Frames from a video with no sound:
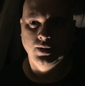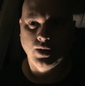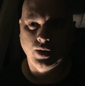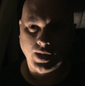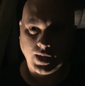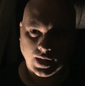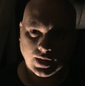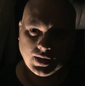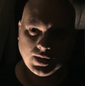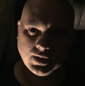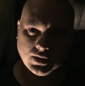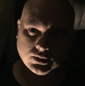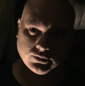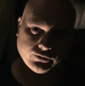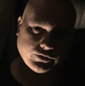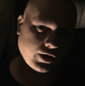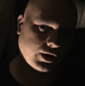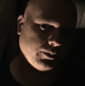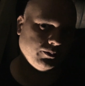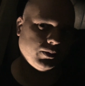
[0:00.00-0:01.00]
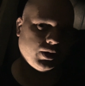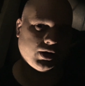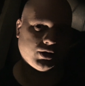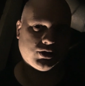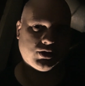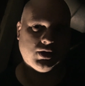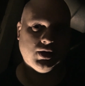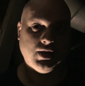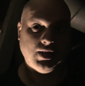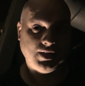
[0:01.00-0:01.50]
Now, Annie is very
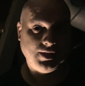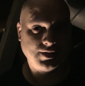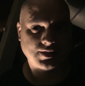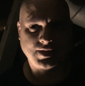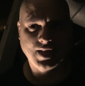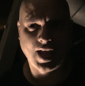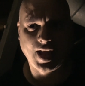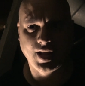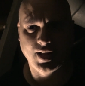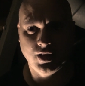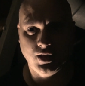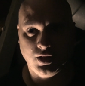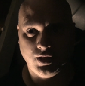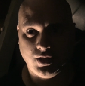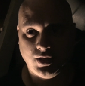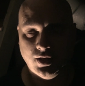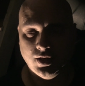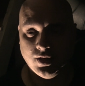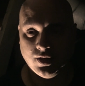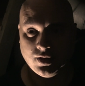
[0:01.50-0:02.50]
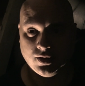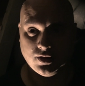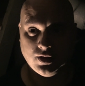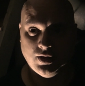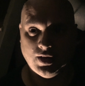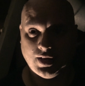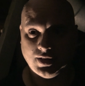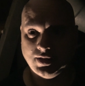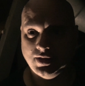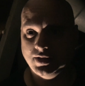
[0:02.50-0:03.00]
much exactly the
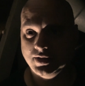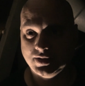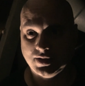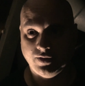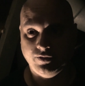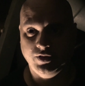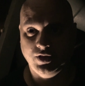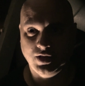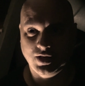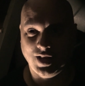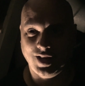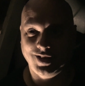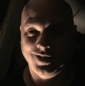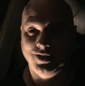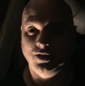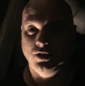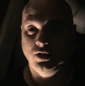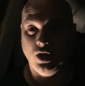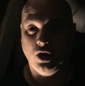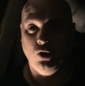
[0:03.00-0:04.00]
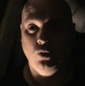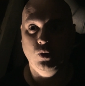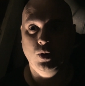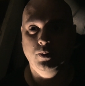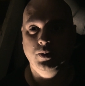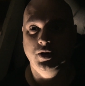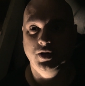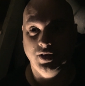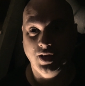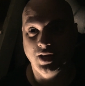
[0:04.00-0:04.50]
1978 young
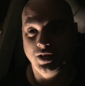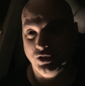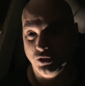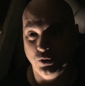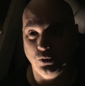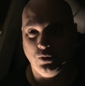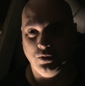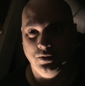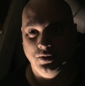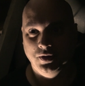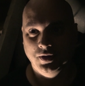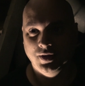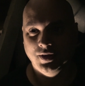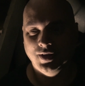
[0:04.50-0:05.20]
woman in high school.